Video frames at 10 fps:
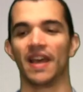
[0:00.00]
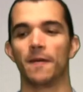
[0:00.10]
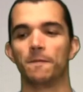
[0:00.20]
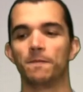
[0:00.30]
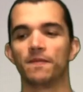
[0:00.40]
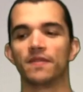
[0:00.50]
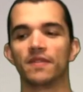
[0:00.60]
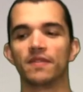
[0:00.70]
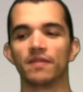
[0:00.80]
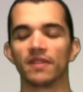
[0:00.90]
And
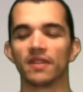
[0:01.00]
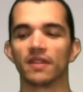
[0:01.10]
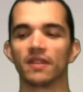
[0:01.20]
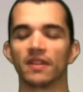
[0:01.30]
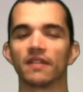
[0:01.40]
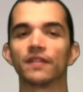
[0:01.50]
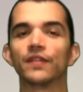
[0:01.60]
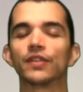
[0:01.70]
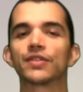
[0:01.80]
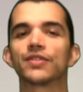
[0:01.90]
the
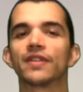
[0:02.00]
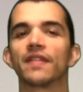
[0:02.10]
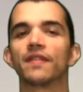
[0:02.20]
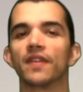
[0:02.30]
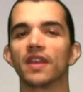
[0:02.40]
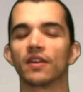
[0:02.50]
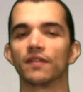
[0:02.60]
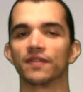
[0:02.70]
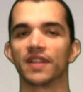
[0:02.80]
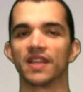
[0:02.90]
unfortunate thing
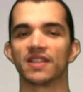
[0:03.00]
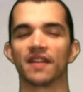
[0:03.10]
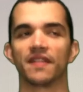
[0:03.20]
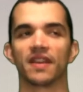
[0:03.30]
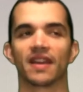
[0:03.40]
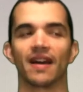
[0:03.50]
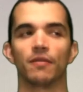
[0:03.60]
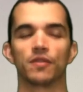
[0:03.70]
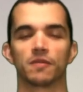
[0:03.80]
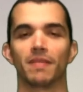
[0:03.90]
of this, I think
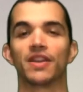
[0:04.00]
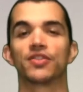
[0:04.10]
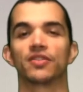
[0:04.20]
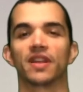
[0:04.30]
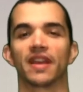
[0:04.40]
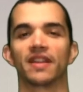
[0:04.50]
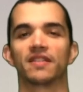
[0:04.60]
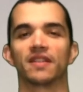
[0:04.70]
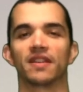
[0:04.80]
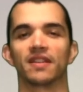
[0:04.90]
I was mentioning
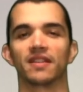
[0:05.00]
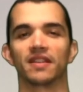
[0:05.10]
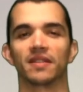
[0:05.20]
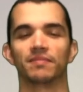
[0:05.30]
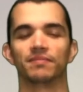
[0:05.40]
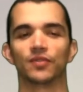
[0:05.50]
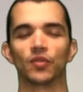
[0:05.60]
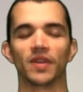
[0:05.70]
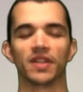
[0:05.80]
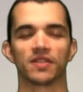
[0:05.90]
it in the
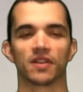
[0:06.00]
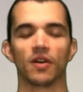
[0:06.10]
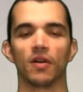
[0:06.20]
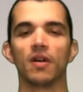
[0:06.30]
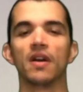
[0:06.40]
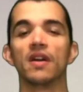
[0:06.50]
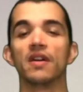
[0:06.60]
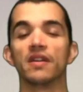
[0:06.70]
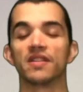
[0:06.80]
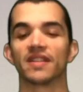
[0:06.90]
2 videos ago,
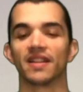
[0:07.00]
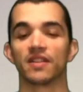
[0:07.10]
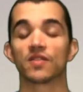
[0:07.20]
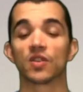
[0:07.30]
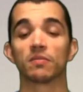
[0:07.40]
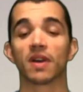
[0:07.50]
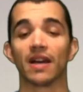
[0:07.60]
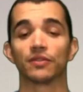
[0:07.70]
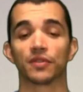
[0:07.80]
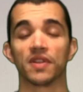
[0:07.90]
is that in some
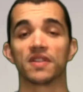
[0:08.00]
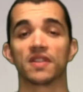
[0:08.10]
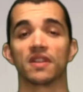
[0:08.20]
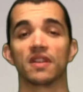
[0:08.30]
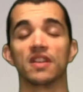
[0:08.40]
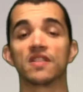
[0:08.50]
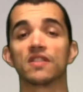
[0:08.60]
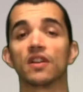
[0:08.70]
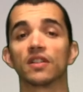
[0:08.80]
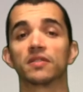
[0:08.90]
countries it's
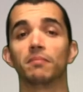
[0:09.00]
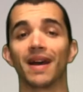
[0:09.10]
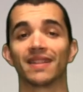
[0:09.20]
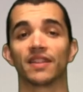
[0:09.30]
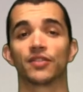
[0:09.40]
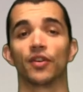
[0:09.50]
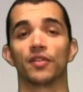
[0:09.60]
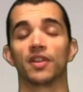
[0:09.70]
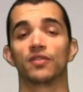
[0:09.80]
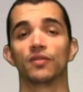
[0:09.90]
not
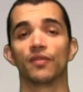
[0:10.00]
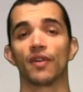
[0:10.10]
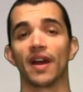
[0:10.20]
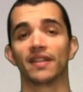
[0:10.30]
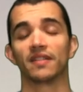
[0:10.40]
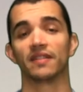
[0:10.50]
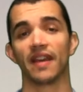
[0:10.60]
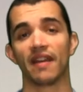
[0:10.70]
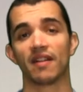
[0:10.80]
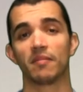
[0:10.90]
mandatory to write
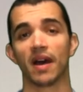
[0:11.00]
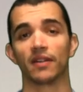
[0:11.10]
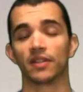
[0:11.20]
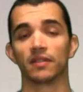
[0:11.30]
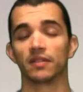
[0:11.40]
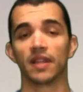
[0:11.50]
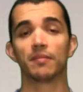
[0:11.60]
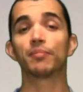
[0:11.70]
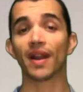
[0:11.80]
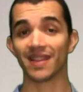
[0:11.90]
their amount,
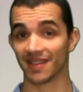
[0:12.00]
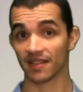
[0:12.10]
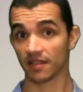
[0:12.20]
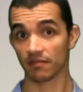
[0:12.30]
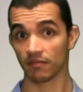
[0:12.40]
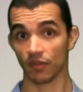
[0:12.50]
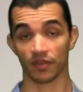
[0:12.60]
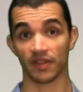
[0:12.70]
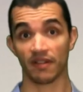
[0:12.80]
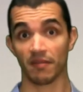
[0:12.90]
their presence
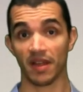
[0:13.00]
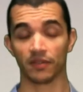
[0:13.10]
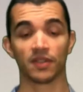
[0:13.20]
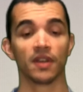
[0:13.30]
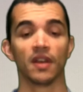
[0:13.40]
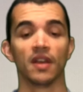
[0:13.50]
or their amount